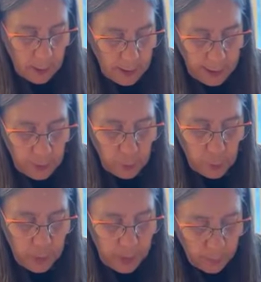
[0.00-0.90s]
you know, like the
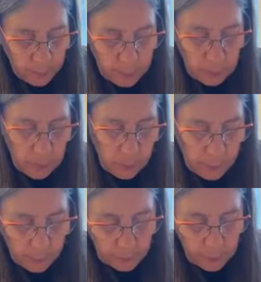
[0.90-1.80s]
gray
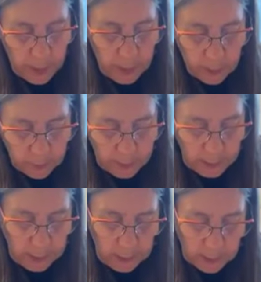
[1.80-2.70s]
blues or the gray
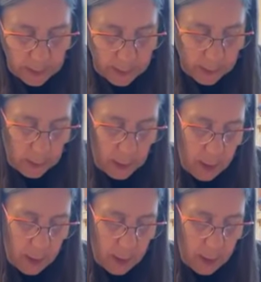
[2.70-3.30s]
greens.